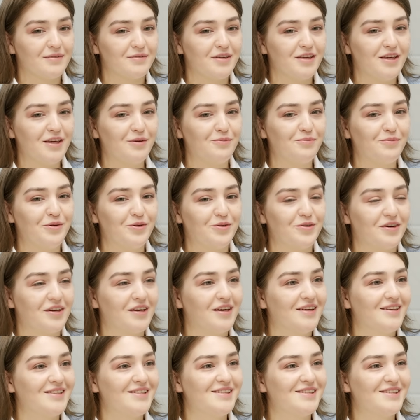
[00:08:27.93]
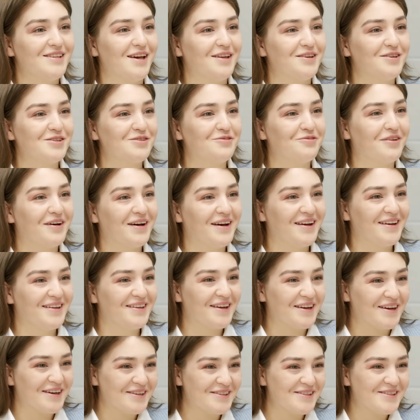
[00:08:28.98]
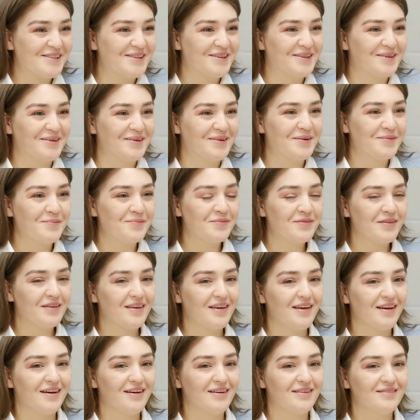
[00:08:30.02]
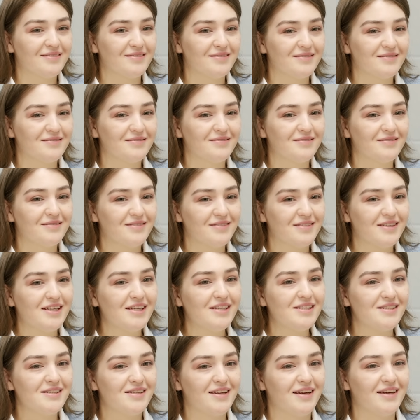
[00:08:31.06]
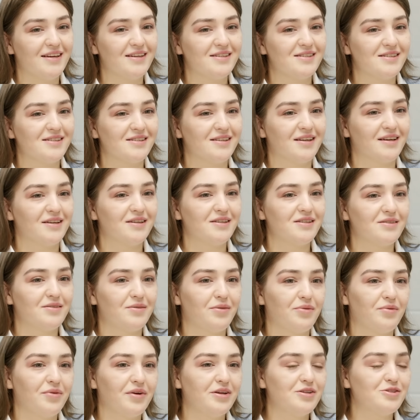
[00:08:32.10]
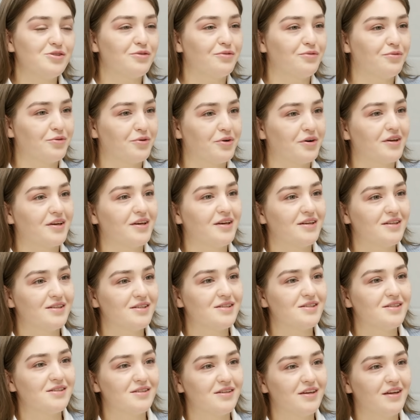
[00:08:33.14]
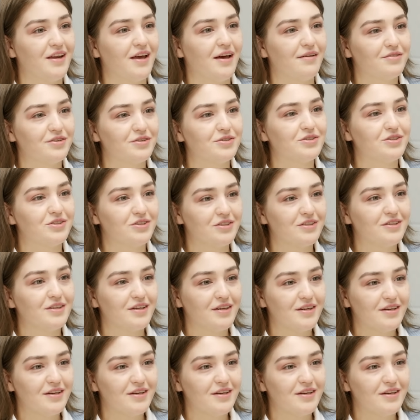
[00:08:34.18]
keep your kids satisfied. So yeah, these days it's like 3 to 4 kids in average.